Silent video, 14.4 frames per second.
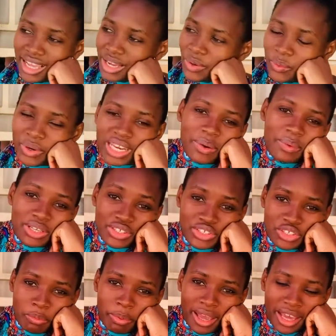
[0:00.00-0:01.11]
When I went to
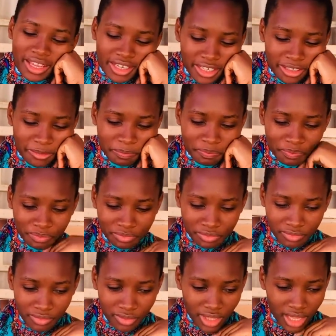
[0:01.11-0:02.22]
Japan,
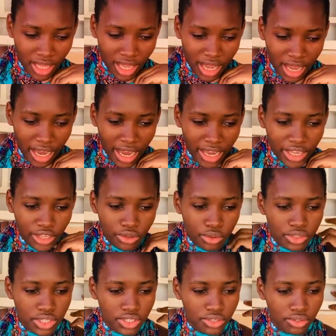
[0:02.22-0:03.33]
I
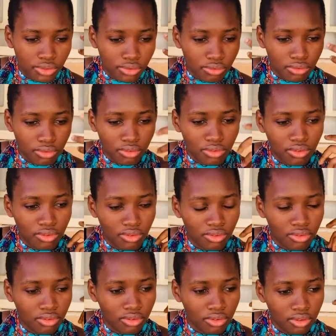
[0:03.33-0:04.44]
used to
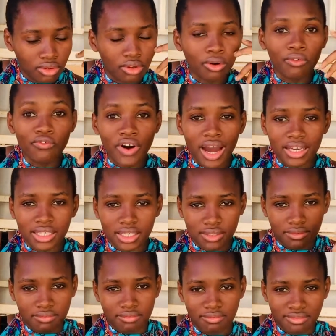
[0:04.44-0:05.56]
convert.
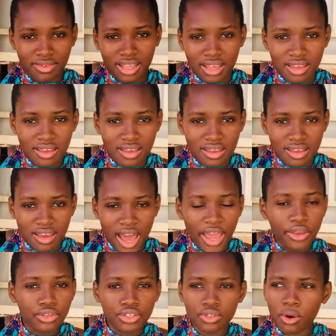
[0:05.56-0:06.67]
I
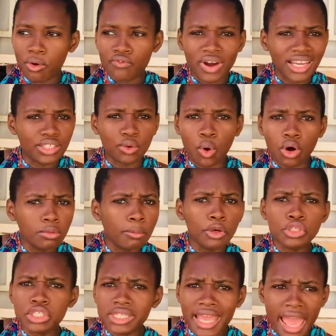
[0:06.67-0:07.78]
used to convert
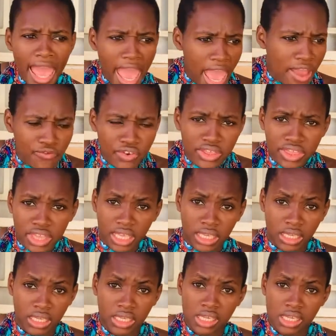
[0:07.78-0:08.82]
almost everything.